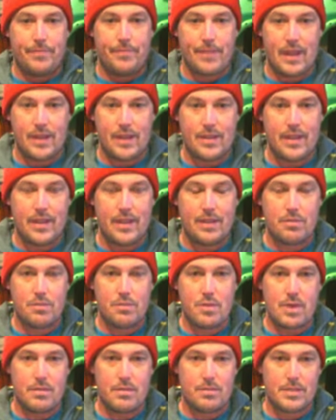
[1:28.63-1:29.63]
I think
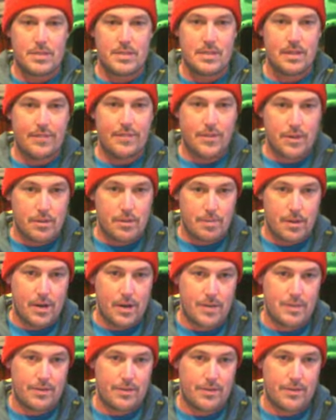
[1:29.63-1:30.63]
one of the most difficult
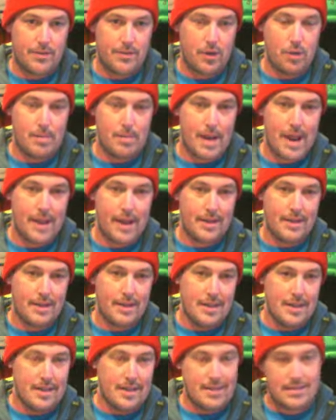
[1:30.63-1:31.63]
parts of a throw bag
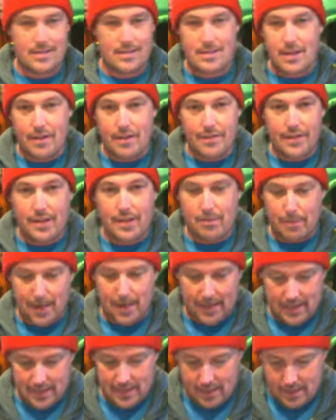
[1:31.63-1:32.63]
is stuffing it
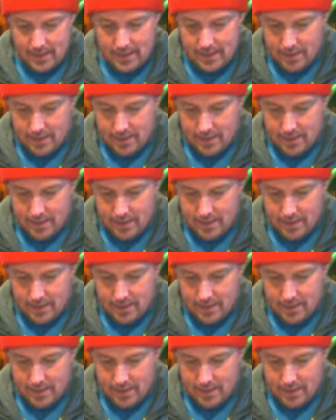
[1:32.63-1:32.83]
back in.